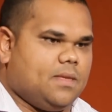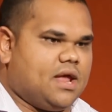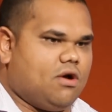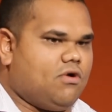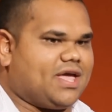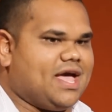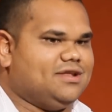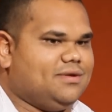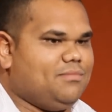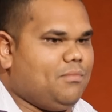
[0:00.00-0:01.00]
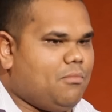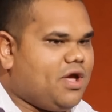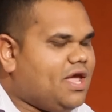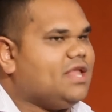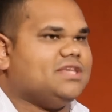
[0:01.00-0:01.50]
You know, I can't.
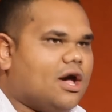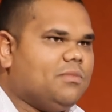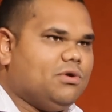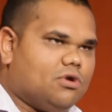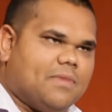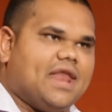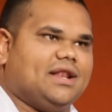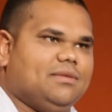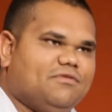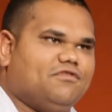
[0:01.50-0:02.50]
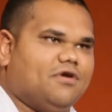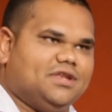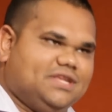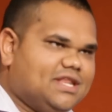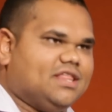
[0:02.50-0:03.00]
My head told me automatically before
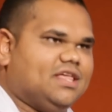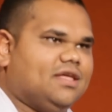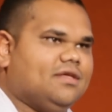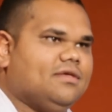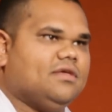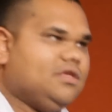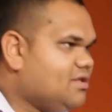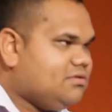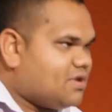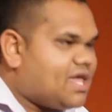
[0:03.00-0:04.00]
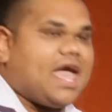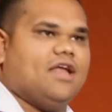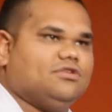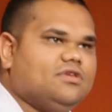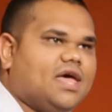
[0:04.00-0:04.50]
I did anything, look, you
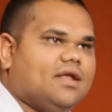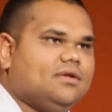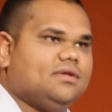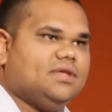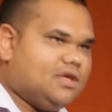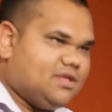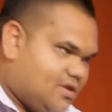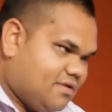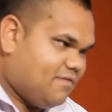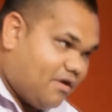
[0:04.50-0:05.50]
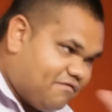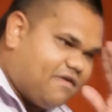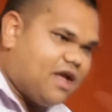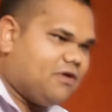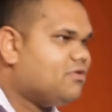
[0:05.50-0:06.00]
can't do that. You, you, I've
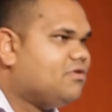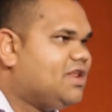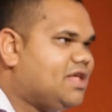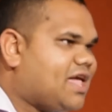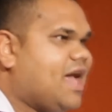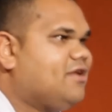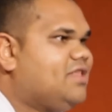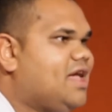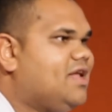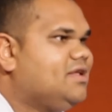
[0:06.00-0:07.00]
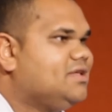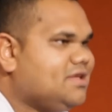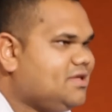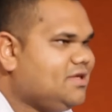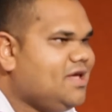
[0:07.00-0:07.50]
failed already. You can't do that.
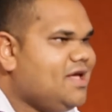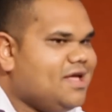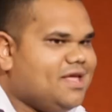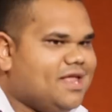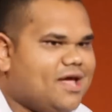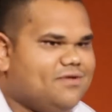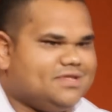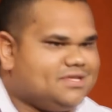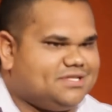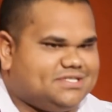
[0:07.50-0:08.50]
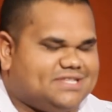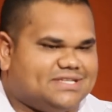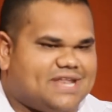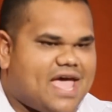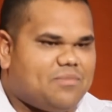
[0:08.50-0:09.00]
It, you know, it, it, just
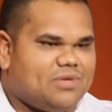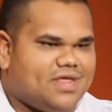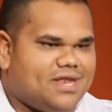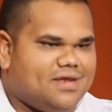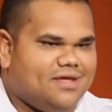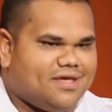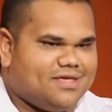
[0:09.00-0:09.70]
doesn't happen. And